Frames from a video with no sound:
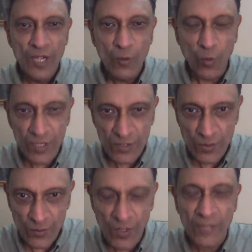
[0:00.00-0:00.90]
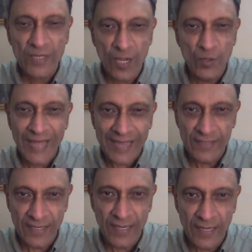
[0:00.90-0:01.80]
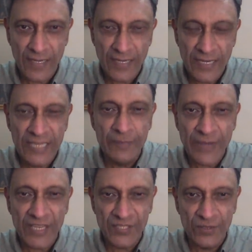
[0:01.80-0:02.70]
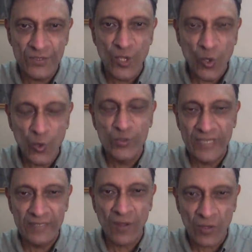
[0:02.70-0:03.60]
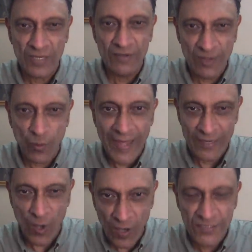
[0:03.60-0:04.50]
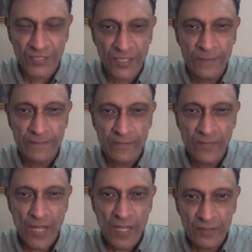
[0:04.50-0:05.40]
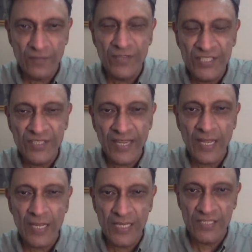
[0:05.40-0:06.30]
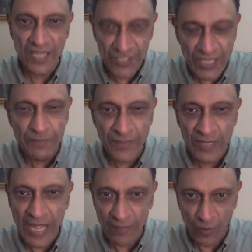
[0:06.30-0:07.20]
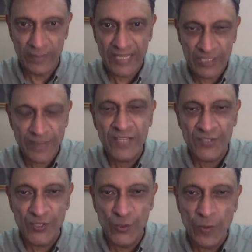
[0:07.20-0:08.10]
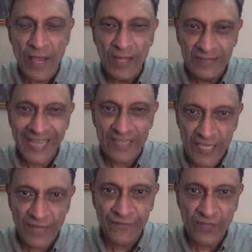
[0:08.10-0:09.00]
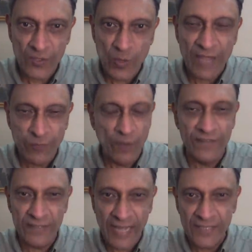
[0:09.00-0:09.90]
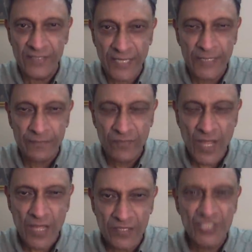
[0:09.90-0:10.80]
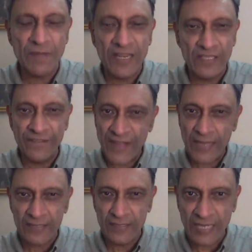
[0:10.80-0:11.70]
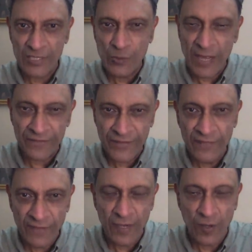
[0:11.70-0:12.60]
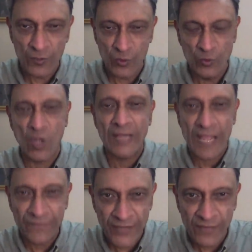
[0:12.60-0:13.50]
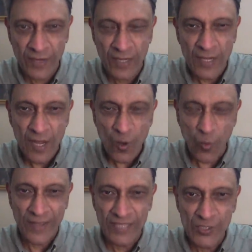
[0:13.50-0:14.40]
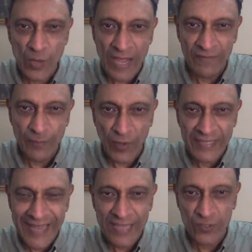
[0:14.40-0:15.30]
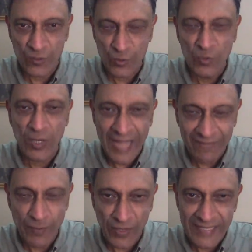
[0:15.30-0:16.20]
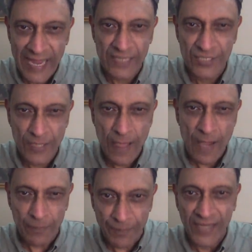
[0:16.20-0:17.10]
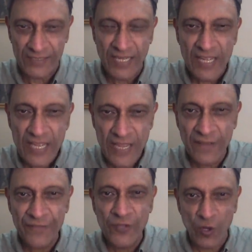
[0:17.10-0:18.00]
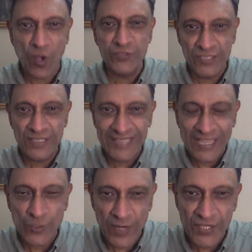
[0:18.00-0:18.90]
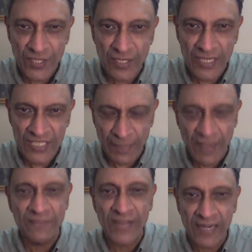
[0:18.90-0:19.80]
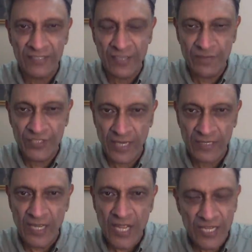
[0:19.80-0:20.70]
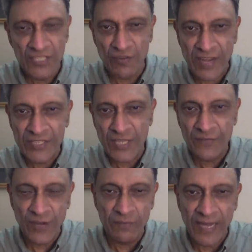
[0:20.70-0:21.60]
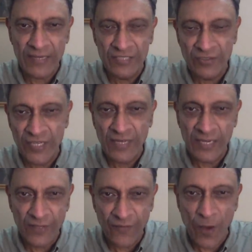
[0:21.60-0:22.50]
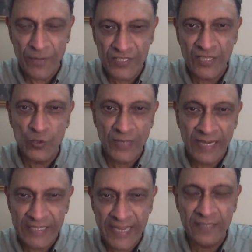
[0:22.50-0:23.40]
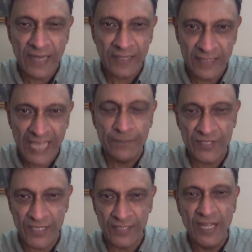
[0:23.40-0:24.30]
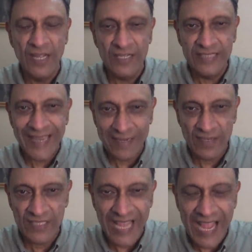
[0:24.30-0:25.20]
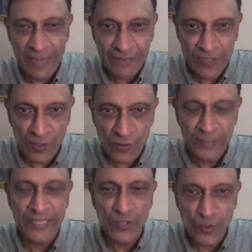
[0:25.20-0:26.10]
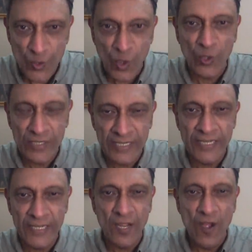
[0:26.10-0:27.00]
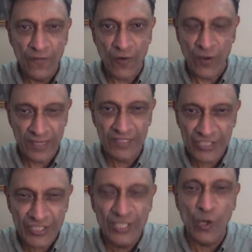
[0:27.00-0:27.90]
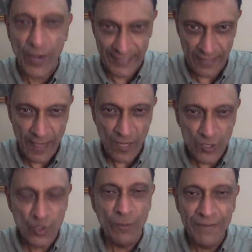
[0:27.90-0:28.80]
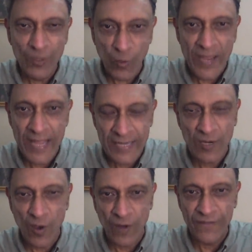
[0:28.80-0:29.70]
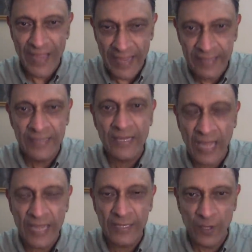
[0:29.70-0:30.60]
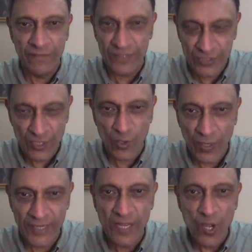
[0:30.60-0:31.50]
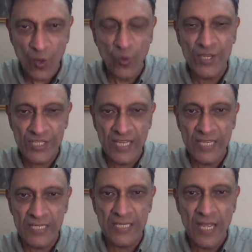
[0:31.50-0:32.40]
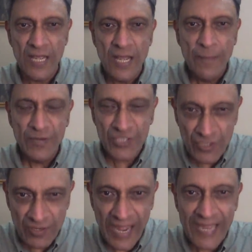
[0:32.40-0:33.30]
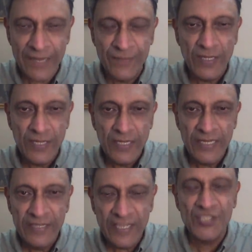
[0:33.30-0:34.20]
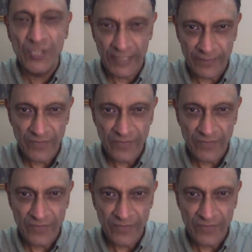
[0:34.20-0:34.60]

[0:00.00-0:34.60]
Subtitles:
was not a good idea in patients who did not require oxygen. The reasoning is simple. I've already explained to you that if you have COVID-19, despite the fact that you have fever or do not have fever, whether you have body aches or do not have body aches, but if your oxygen saturation is above 93%, is ranging from 93, 94% to 98, 99%, there is absolutely no need for a steroid. So beware of any kind of a steroid which is prescribed initially